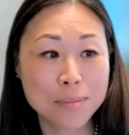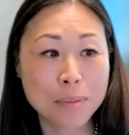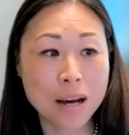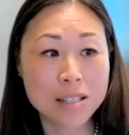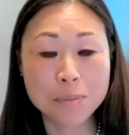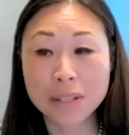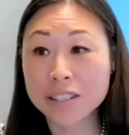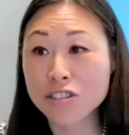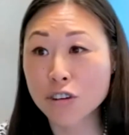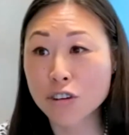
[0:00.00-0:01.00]
possibly a
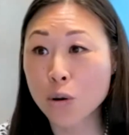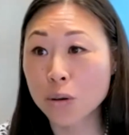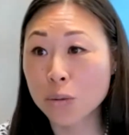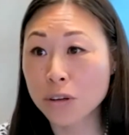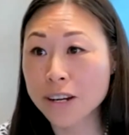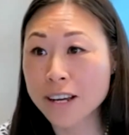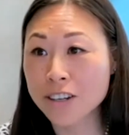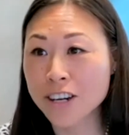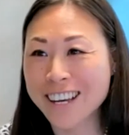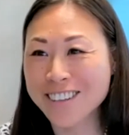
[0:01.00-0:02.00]
dark hole we're
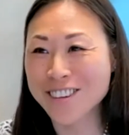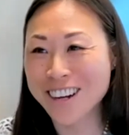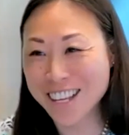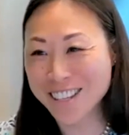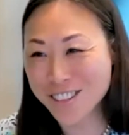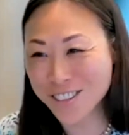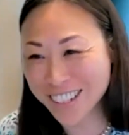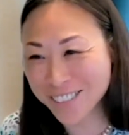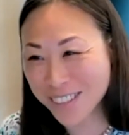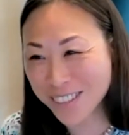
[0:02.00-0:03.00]

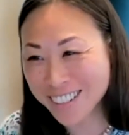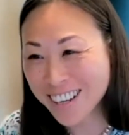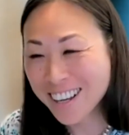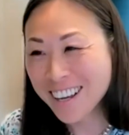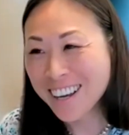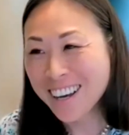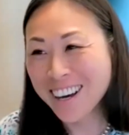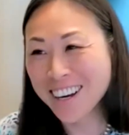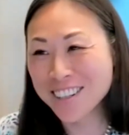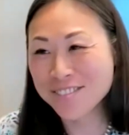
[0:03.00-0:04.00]
entering, but
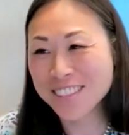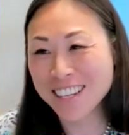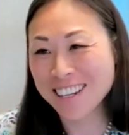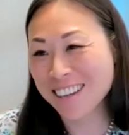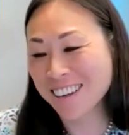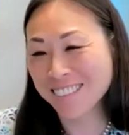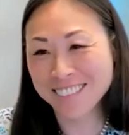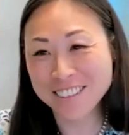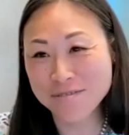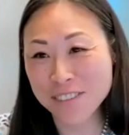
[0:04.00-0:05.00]
and I'll
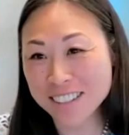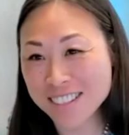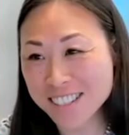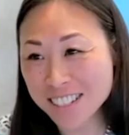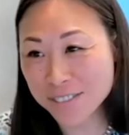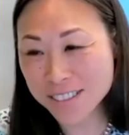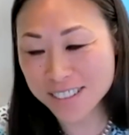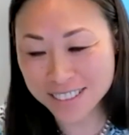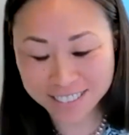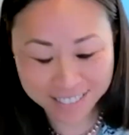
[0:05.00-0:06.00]
invite Steve
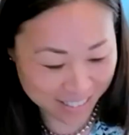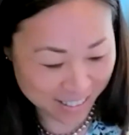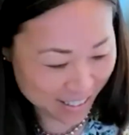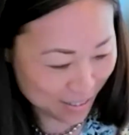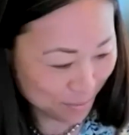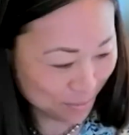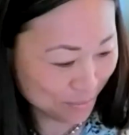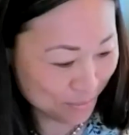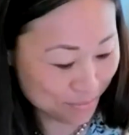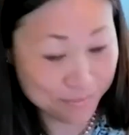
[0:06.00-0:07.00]
to
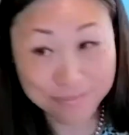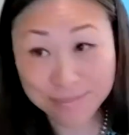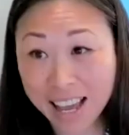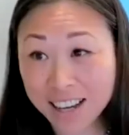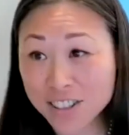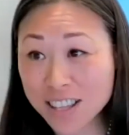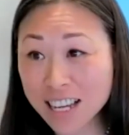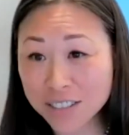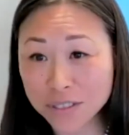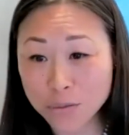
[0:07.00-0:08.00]
add to
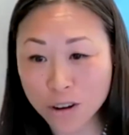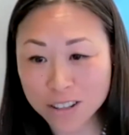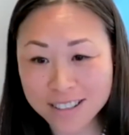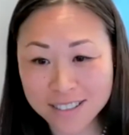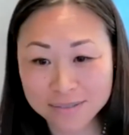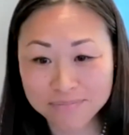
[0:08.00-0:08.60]
that if he wants.